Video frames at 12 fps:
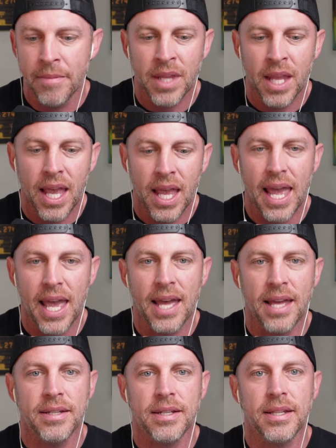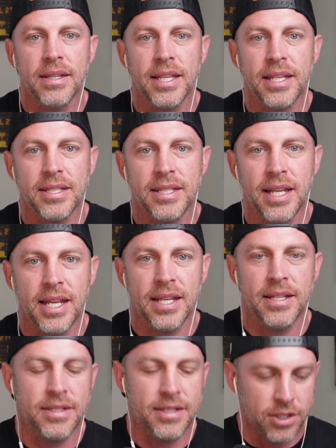And this
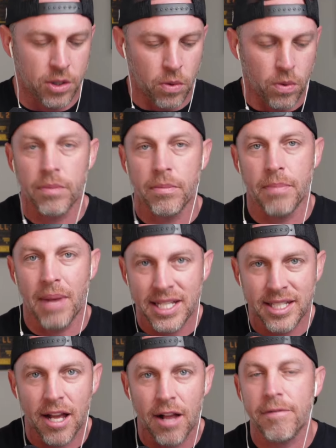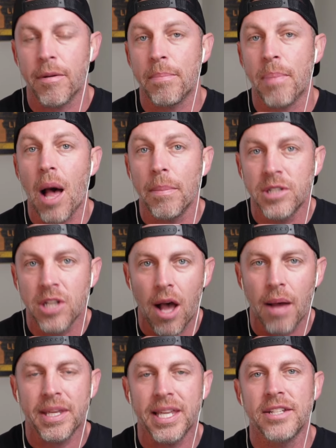is so myself, Bob
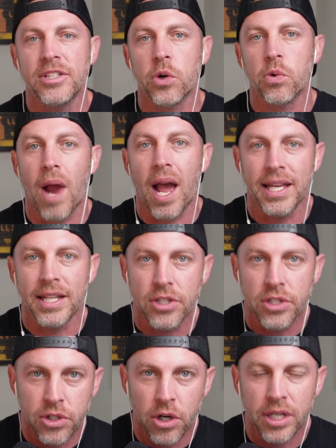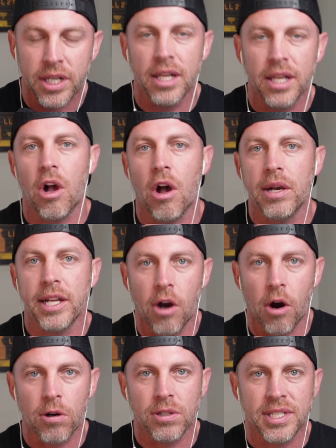Tompkins, Ryan Zook, Connie
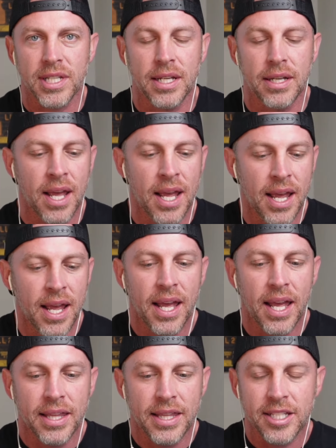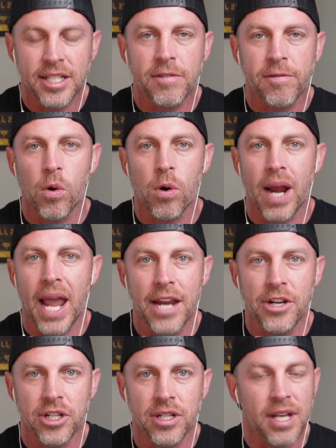Carlson. This is for
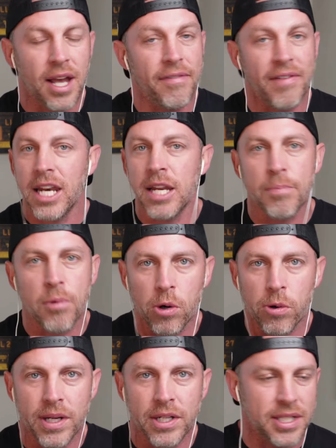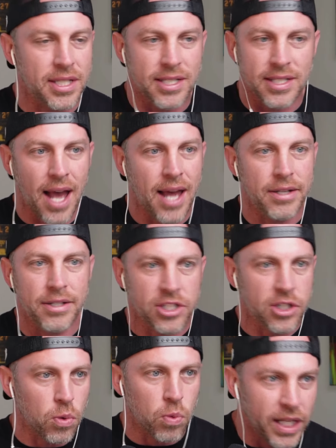agents of any brokerage. This is not just
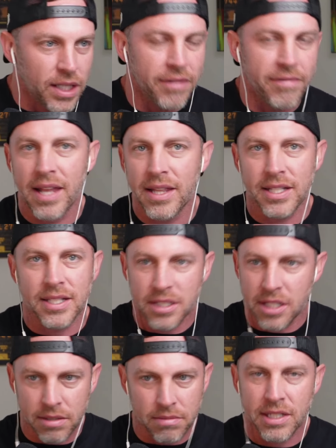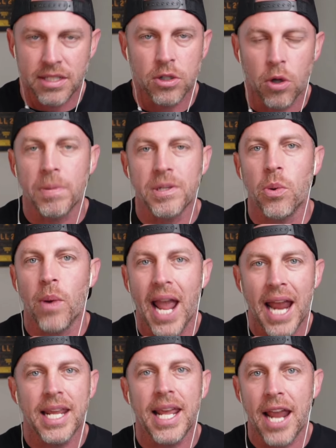a real event. This is just, this is open to
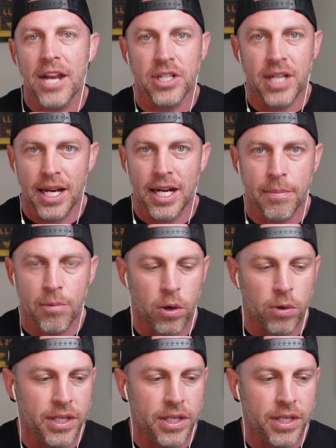any agent at any brokerage.